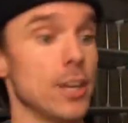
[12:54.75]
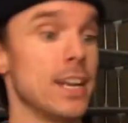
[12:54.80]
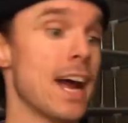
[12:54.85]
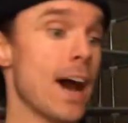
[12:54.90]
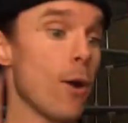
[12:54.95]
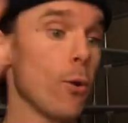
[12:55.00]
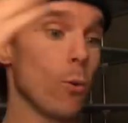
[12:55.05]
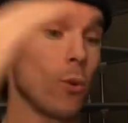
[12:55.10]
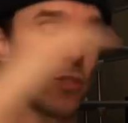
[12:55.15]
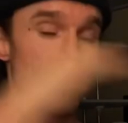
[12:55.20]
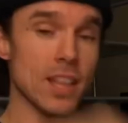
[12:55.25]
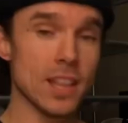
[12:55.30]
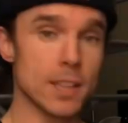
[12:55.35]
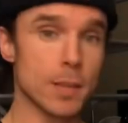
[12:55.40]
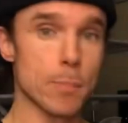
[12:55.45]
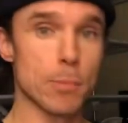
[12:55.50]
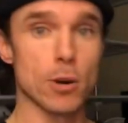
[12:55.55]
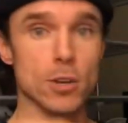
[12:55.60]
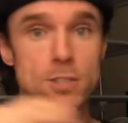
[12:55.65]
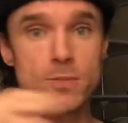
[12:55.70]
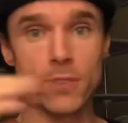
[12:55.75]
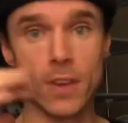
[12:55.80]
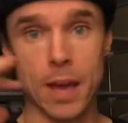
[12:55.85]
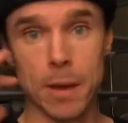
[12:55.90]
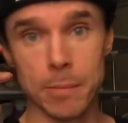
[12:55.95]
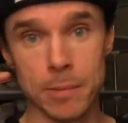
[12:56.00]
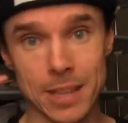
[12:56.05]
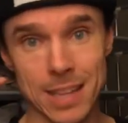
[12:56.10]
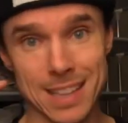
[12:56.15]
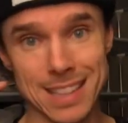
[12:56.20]
Now, within the Brooks
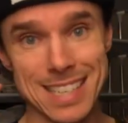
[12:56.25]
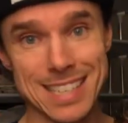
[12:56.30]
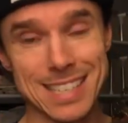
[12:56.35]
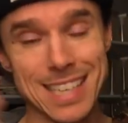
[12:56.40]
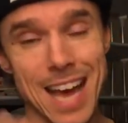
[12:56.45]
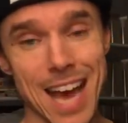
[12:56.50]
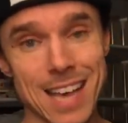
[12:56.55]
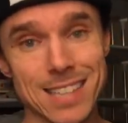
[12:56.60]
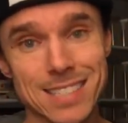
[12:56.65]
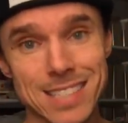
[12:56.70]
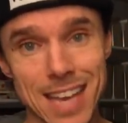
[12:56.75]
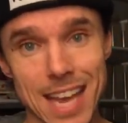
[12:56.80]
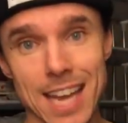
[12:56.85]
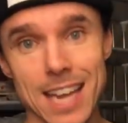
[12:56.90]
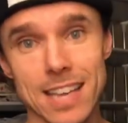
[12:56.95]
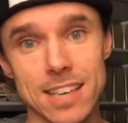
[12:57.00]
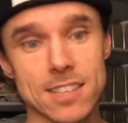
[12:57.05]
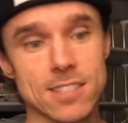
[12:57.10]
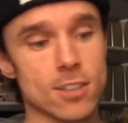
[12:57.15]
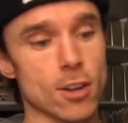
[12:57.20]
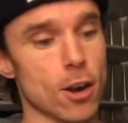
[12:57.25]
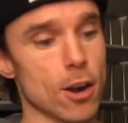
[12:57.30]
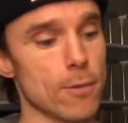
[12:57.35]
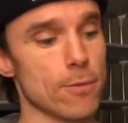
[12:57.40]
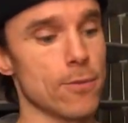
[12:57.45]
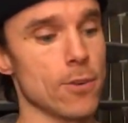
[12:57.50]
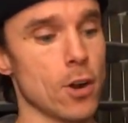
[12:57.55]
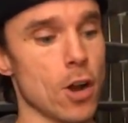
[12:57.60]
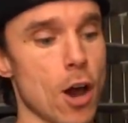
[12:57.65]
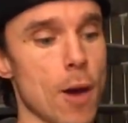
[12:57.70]
family, these Cascadias are
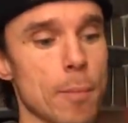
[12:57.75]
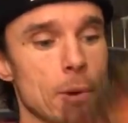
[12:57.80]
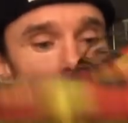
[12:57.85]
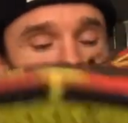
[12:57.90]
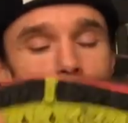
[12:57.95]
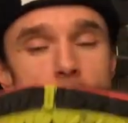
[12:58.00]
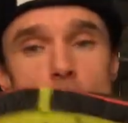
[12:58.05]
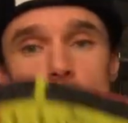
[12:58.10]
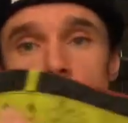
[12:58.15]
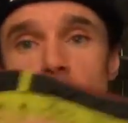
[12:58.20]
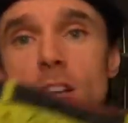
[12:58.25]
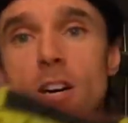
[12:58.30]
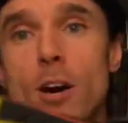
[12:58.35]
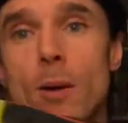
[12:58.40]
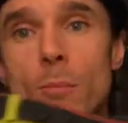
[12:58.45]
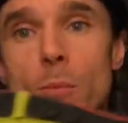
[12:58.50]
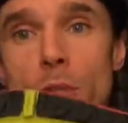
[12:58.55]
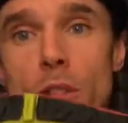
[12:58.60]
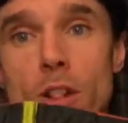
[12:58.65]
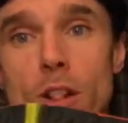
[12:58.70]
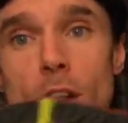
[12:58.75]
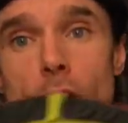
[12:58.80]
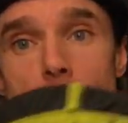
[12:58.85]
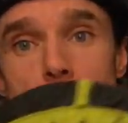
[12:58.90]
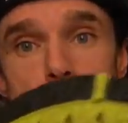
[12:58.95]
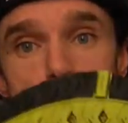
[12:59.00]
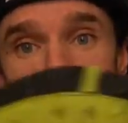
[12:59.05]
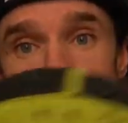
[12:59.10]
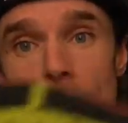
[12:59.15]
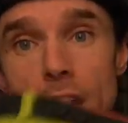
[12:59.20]
phenomenal. They usually come with a lot
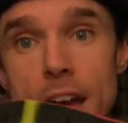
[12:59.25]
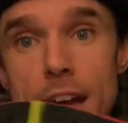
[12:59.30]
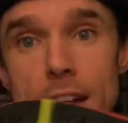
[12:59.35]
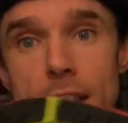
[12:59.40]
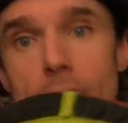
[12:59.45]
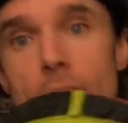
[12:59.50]
of tread.